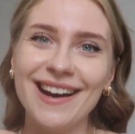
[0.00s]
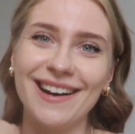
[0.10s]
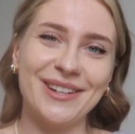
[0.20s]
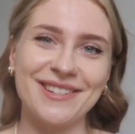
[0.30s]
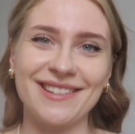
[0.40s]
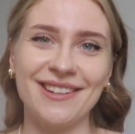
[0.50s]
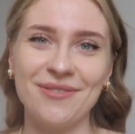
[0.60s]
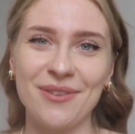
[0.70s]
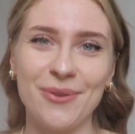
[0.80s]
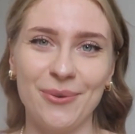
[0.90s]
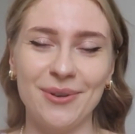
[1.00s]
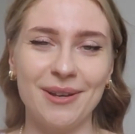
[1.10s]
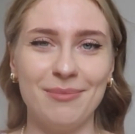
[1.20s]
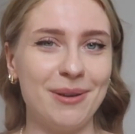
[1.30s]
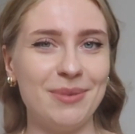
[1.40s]
I just kind of thought
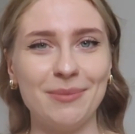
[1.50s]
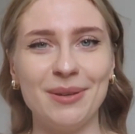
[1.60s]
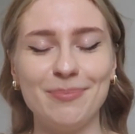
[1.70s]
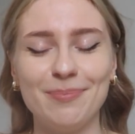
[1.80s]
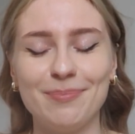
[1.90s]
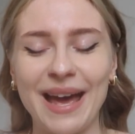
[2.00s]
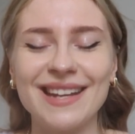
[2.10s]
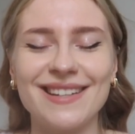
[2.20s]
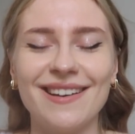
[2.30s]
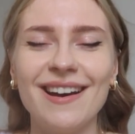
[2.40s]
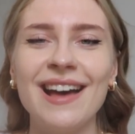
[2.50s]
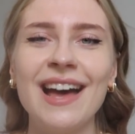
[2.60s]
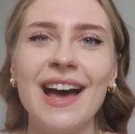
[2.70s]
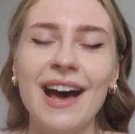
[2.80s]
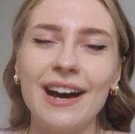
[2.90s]
it might be a bit better.
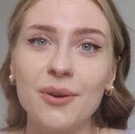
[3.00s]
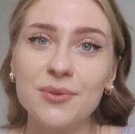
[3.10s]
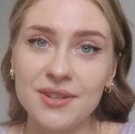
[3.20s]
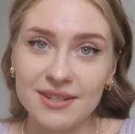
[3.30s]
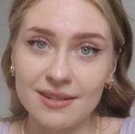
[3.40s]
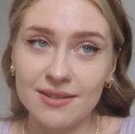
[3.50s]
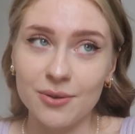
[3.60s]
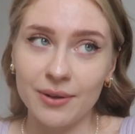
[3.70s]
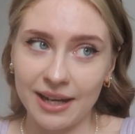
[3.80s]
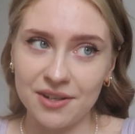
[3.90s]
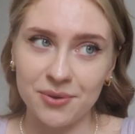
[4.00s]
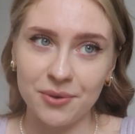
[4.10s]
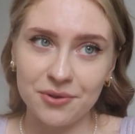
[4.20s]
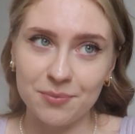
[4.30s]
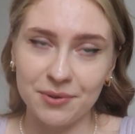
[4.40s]
I also didn't do a gauge
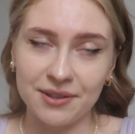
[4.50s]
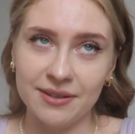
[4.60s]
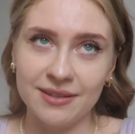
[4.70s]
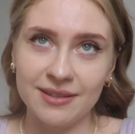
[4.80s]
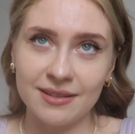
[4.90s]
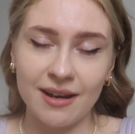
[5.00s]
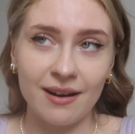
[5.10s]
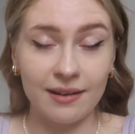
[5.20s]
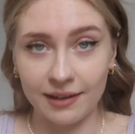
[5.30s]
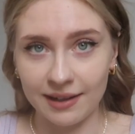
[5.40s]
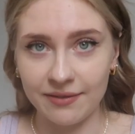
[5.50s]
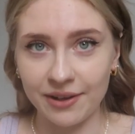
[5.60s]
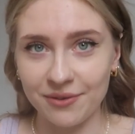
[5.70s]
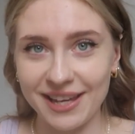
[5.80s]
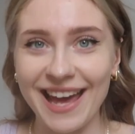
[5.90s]
swatch because I like
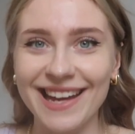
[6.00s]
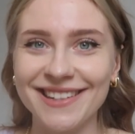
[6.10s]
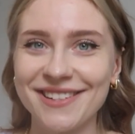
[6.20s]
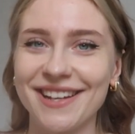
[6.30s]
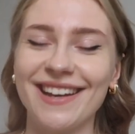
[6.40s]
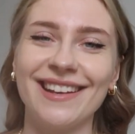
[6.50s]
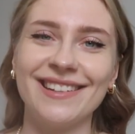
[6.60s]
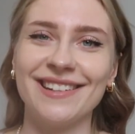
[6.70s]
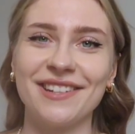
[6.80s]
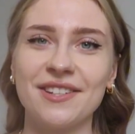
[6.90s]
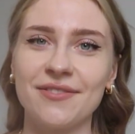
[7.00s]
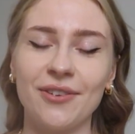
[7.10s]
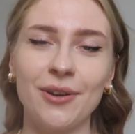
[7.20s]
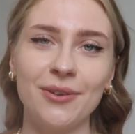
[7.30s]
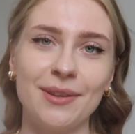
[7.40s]
living on the edge, and I just
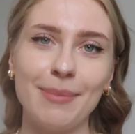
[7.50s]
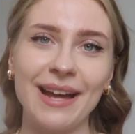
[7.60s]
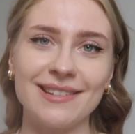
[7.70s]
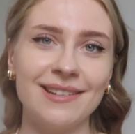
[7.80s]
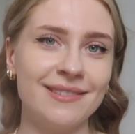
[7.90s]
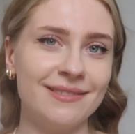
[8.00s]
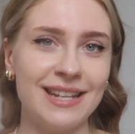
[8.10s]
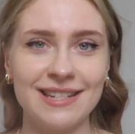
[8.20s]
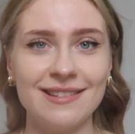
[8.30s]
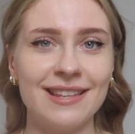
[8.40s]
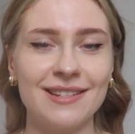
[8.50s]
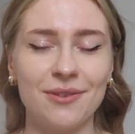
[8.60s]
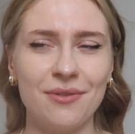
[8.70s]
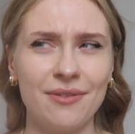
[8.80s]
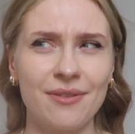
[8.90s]
followed the pattern, knitted this
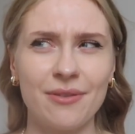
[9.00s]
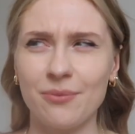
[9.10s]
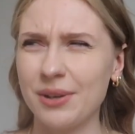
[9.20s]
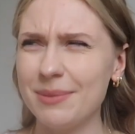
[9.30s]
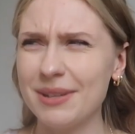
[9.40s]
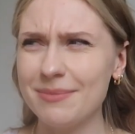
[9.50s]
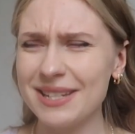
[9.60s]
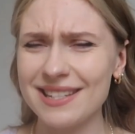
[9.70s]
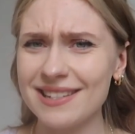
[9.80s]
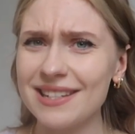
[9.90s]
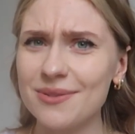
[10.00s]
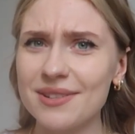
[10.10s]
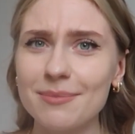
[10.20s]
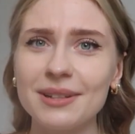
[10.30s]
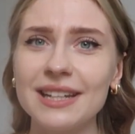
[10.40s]
on 3mm
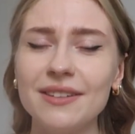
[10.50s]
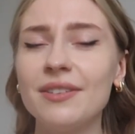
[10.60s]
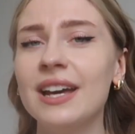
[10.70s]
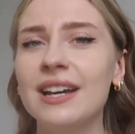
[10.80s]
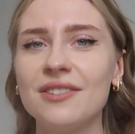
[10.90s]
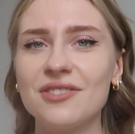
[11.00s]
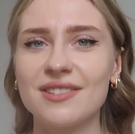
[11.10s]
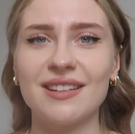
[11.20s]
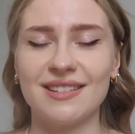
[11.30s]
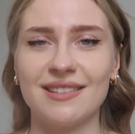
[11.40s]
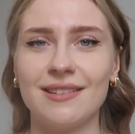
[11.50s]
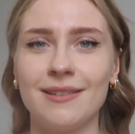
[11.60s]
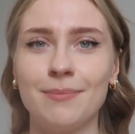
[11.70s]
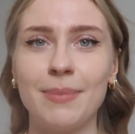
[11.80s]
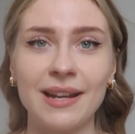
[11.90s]
needles I believe, just as
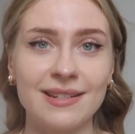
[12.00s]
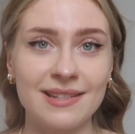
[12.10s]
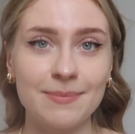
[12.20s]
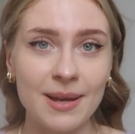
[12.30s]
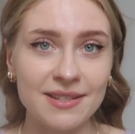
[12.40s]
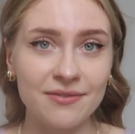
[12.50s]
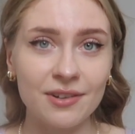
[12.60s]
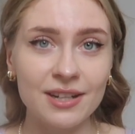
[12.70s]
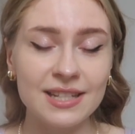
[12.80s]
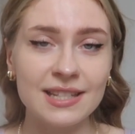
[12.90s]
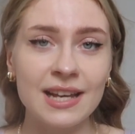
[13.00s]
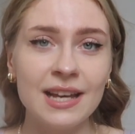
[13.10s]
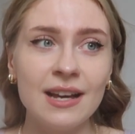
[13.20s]
the pattern specifies.